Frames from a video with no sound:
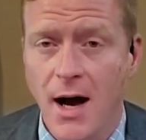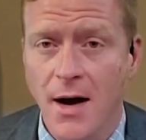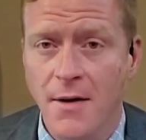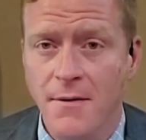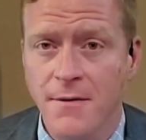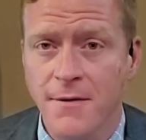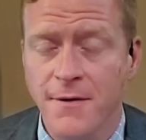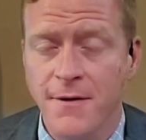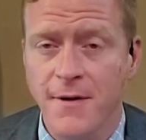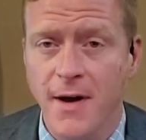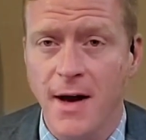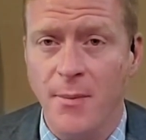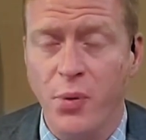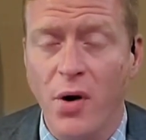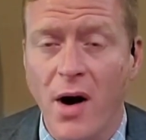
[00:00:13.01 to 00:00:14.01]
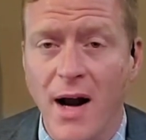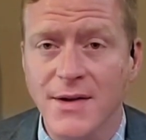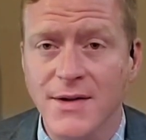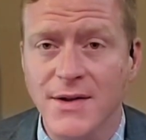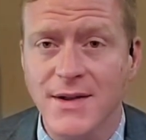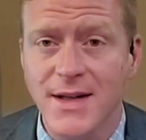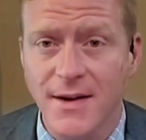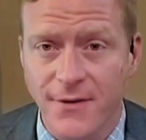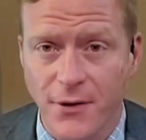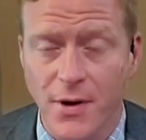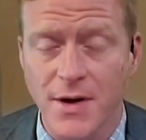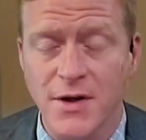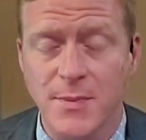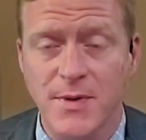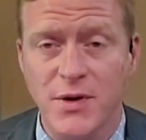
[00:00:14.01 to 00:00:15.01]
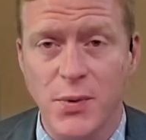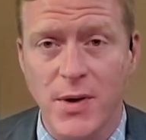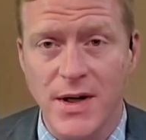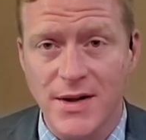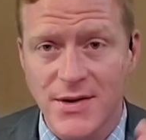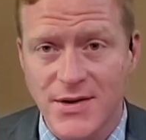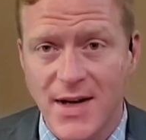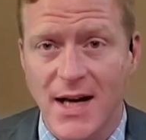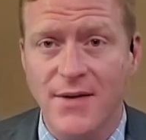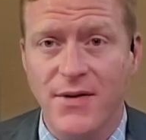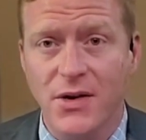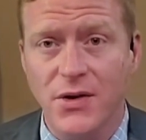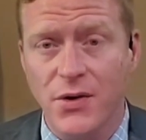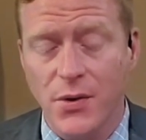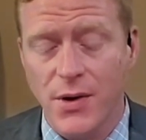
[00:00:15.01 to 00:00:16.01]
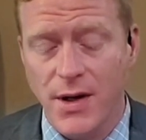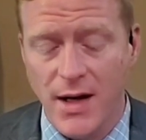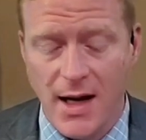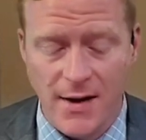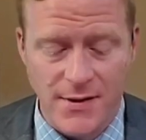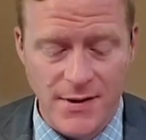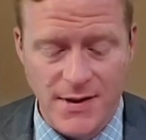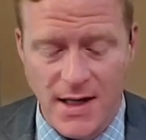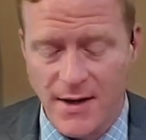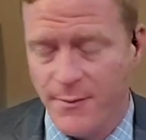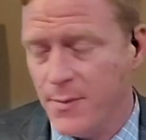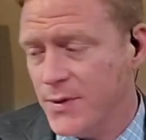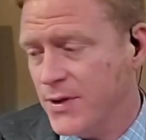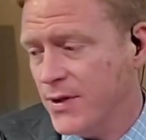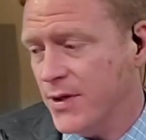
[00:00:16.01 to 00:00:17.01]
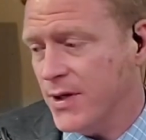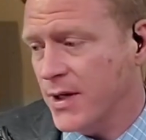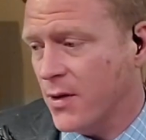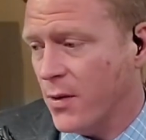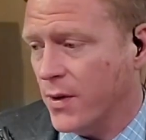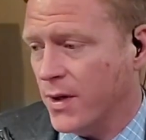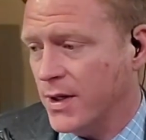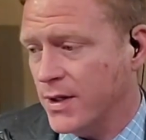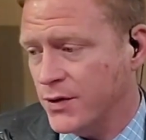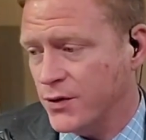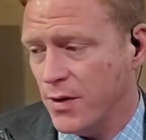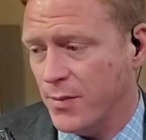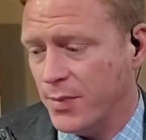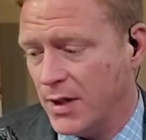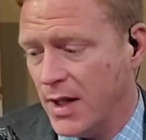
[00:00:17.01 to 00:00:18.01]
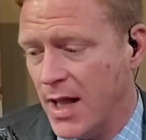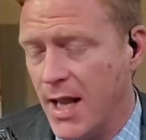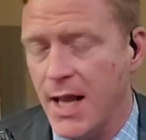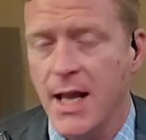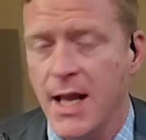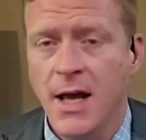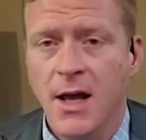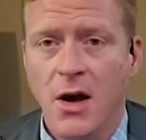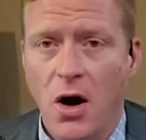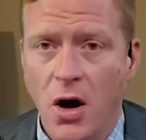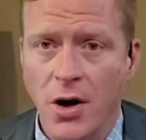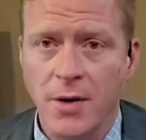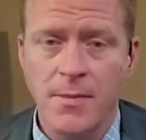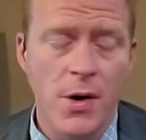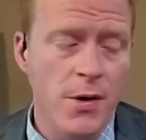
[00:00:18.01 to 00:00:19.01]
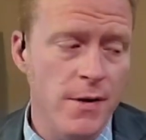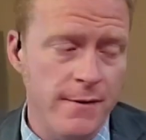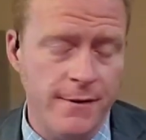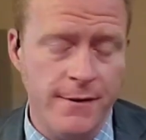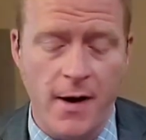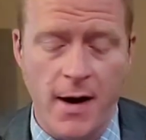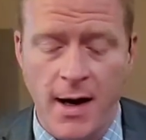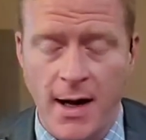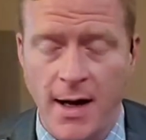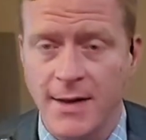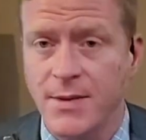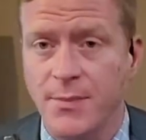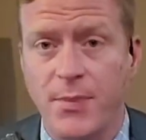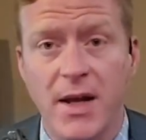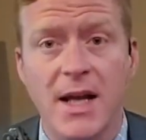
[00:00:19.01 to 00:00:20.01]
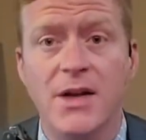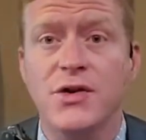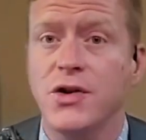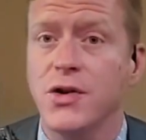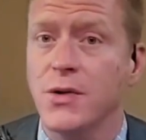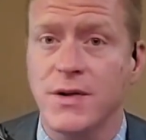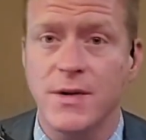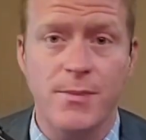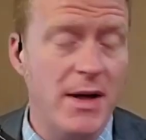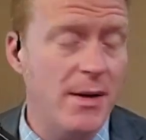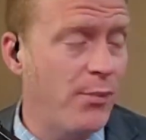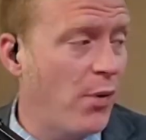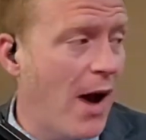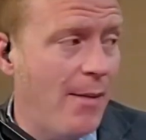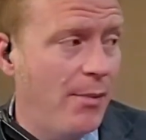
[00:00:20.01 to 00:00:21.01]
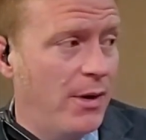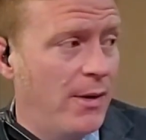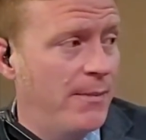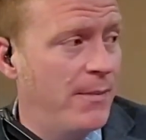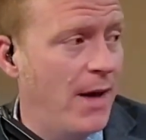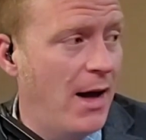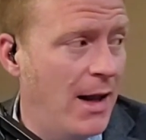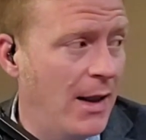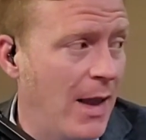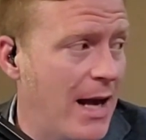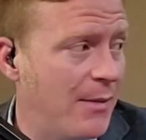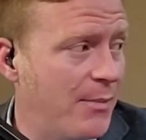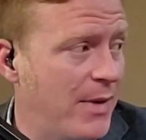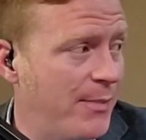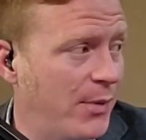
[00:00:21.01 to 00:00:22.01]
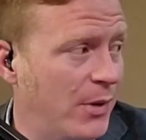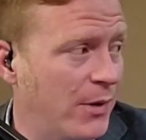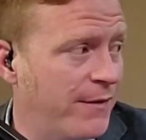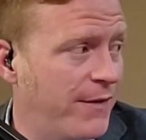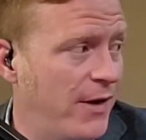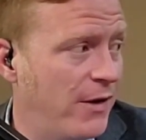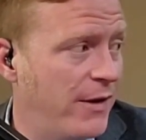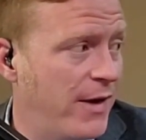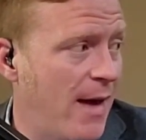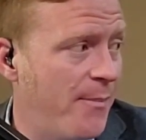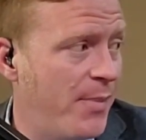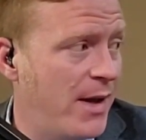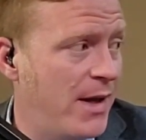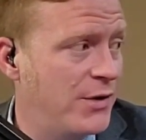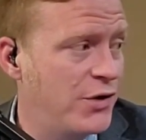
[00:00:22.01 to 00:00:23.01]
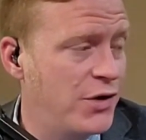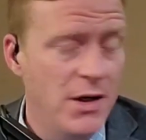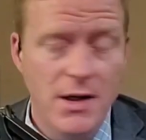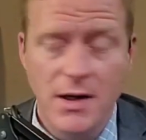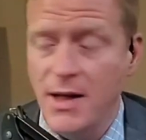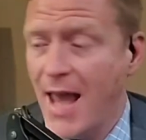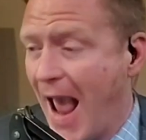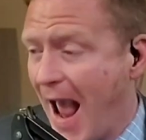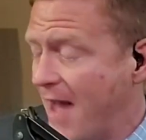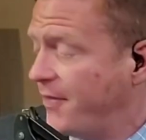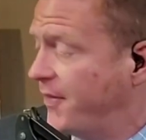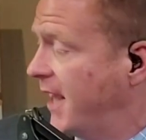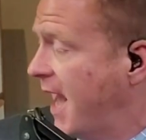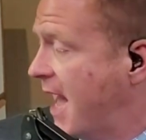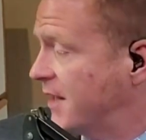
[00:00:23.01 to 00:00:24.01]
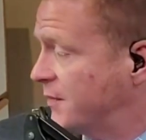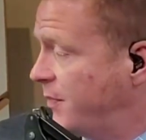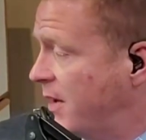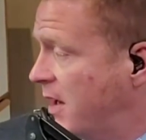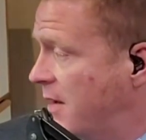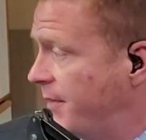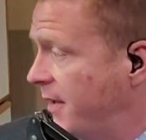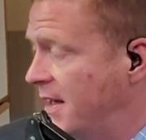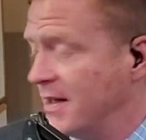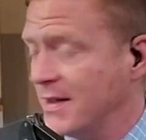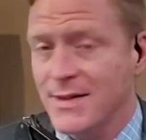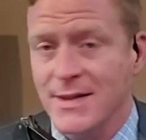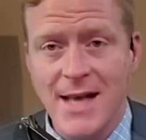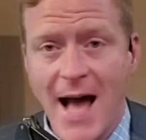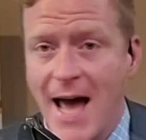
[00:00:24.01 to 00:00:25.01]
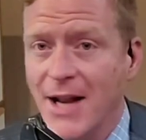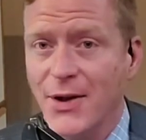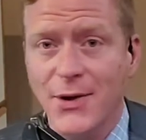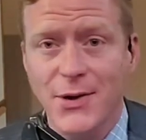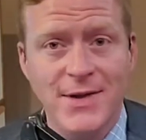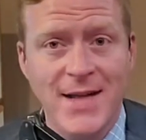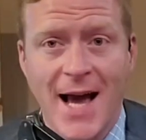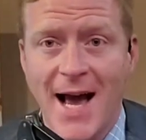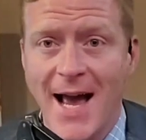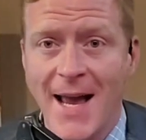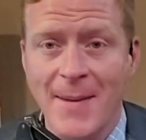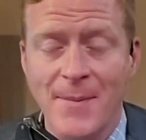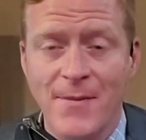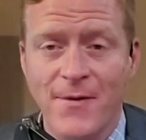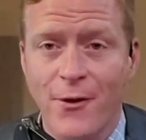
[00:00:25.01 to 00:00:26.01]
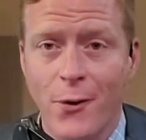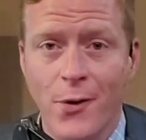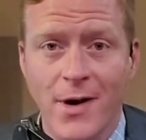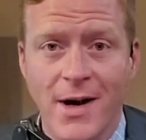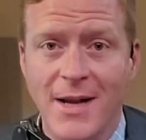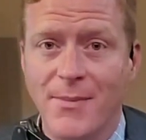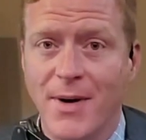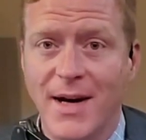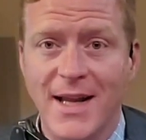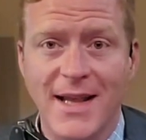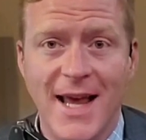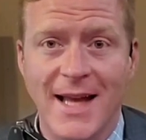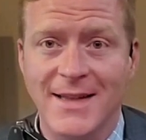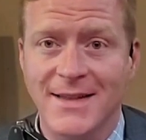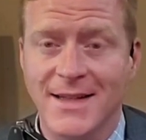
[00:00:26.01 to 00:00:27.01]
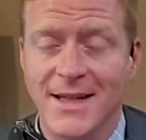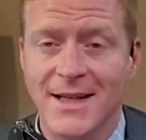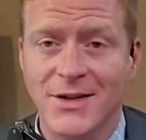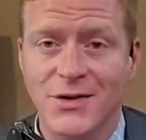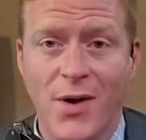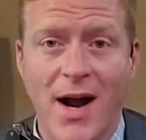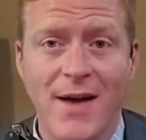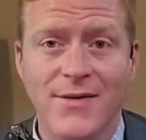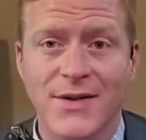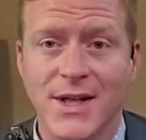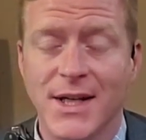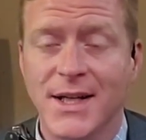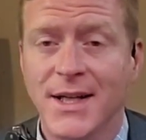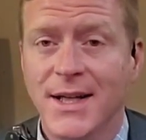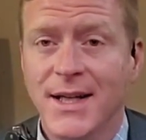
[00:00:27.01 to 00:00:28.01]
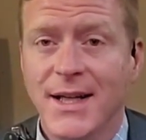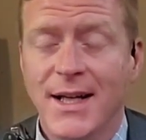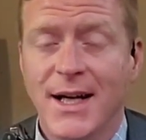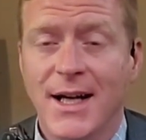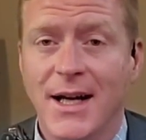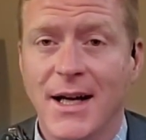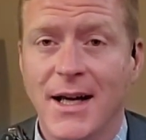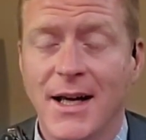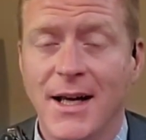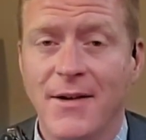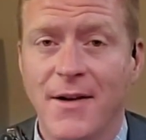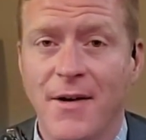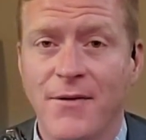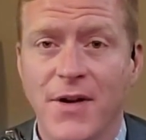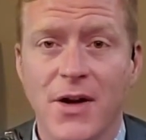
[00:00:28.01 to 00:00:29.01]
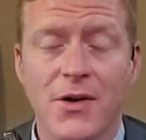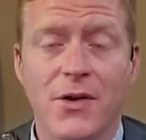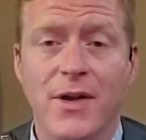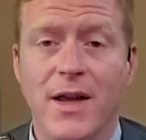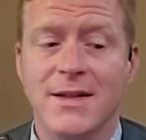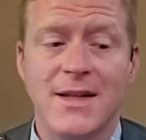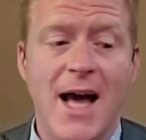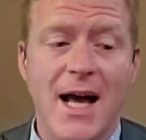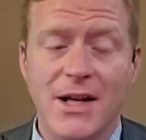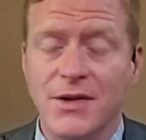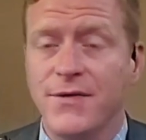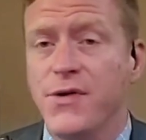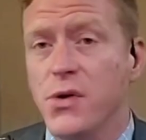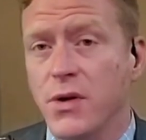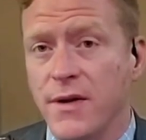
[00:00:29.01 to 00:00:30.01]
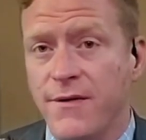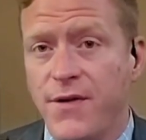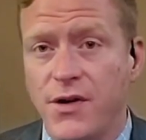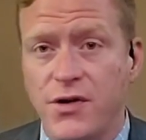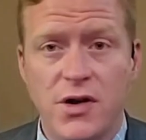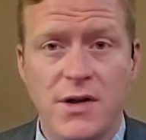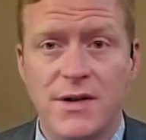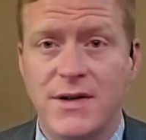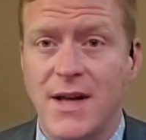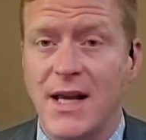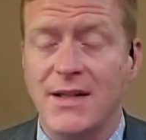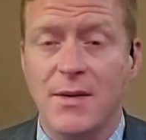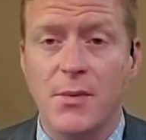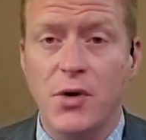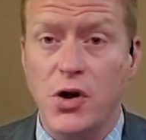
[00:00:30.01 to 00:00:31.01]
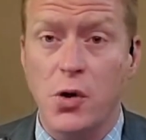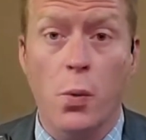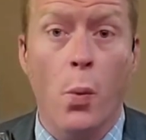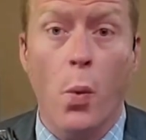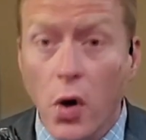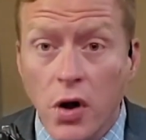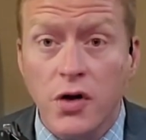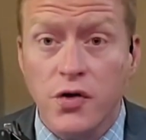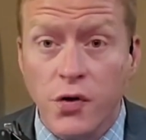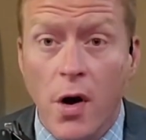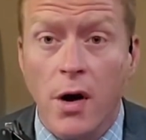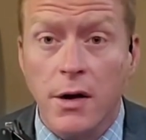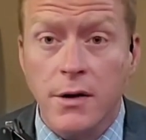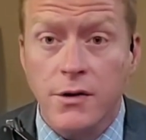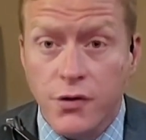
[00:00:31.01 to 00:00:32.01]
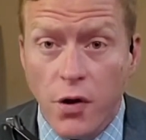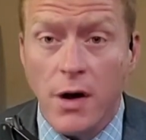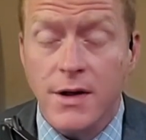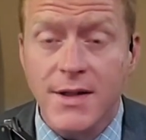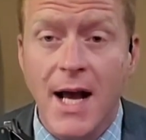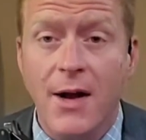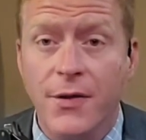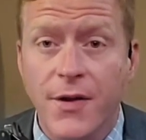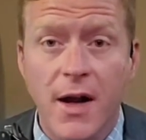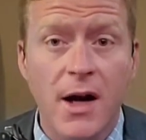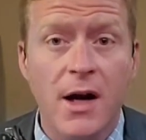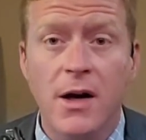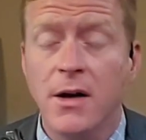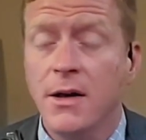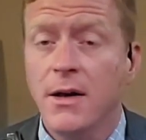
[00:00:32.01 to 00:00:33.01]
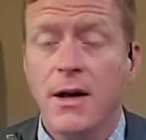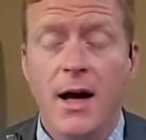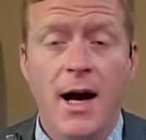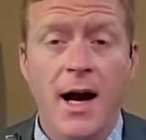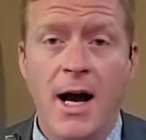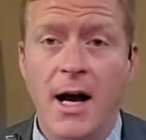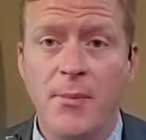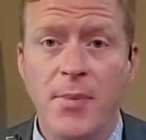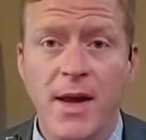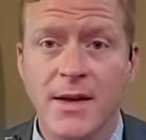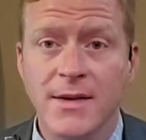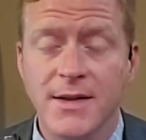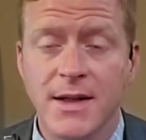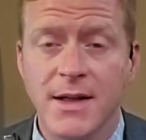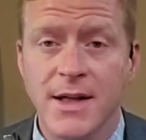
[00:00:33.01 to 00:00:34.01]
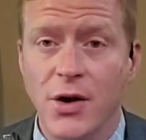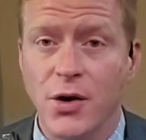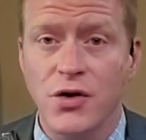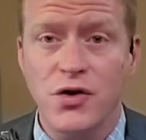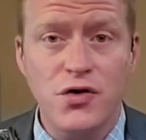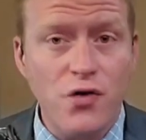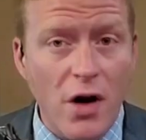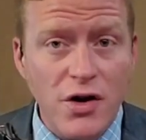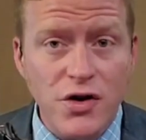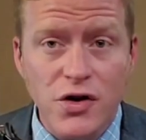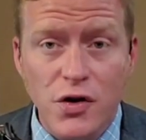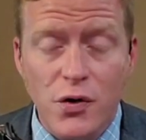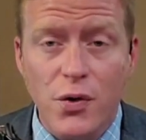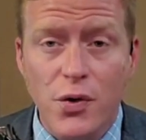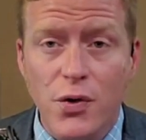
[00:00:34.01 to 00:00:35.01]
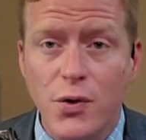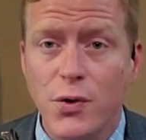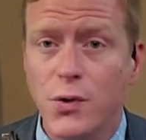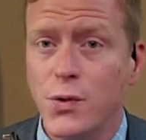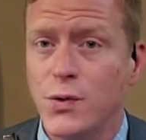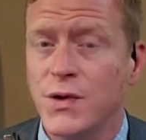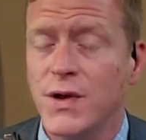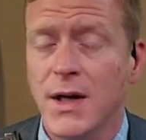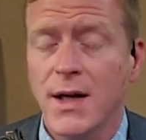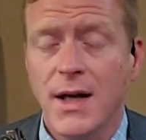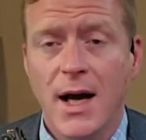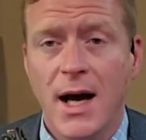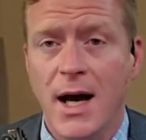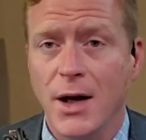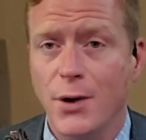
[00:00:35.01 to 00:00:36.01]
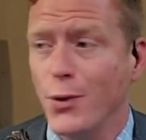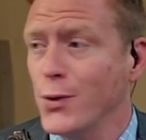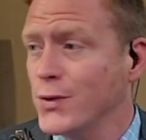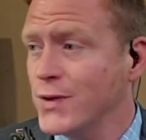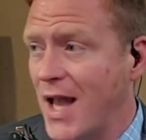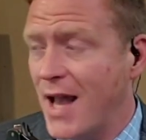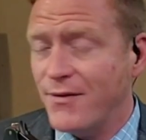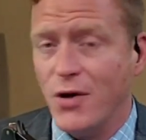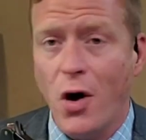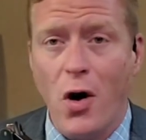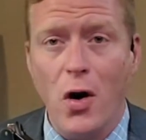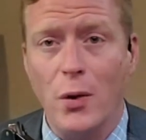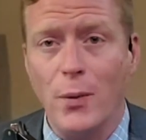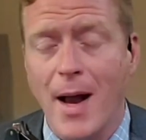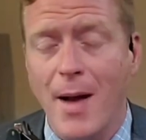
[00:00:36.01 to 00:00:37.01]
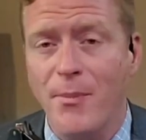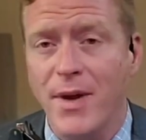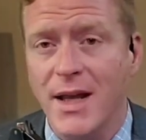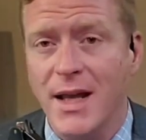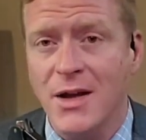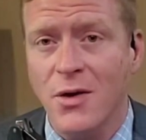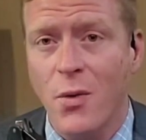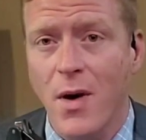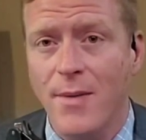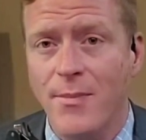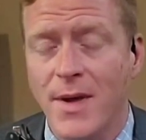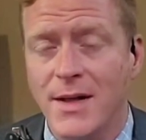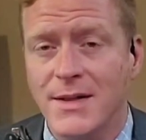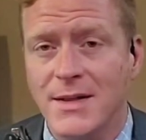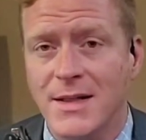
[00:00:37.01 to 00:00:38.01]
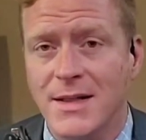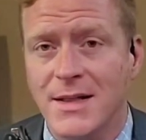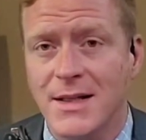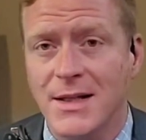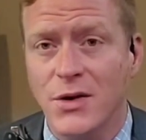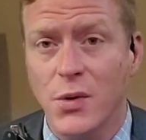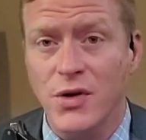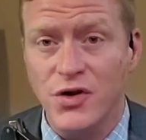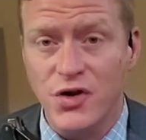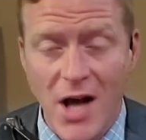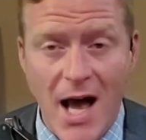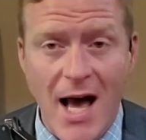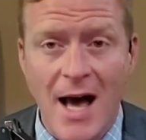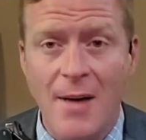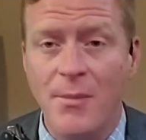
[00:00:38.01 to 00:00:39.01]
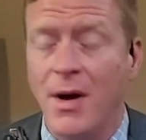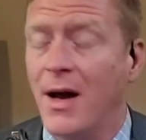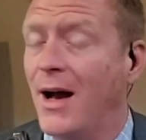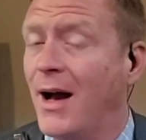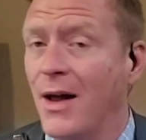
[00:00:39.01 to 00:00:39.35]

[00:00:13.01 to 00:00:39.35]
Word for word: of a price difference between the state of Illinois and the state of Missouri, according to AAA Automotive. Uh, it's a big issue. It's a big problem. A lot of people are feeling that pinch at the gas pump. It is not a good time for anybody that uh, drives a, uh, a, vehicle that's not as fuel efficient. Say some of your work truck trucks out there, uh, be it uh, you know construction crews, uh, crews that have to haul around big equipment to do a job.